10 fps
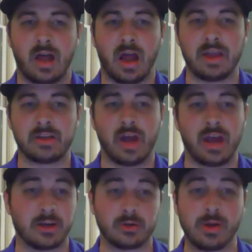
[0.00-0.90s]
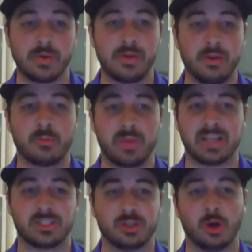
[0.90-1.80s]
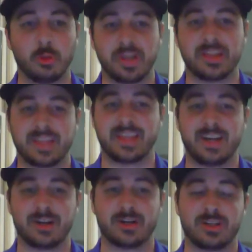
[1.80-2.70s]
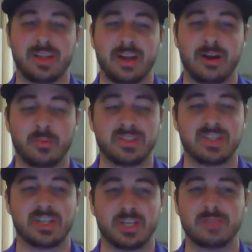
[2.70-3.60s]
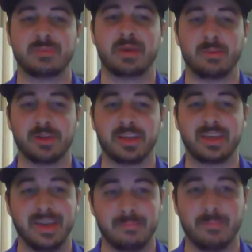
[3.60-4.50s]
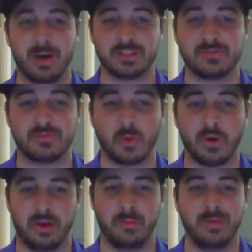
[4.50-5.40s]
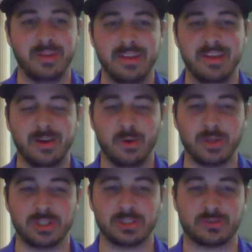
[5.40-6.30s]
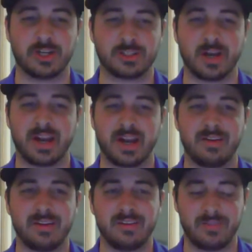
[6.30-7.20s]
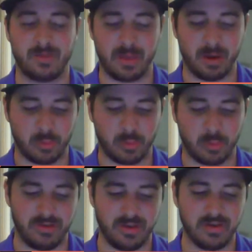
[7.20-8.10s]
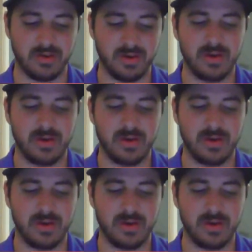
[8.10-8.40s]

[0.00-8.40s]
I agree with you, but I just don't think that they're in a position to be able to get much for him, which is frustrating from their point of view.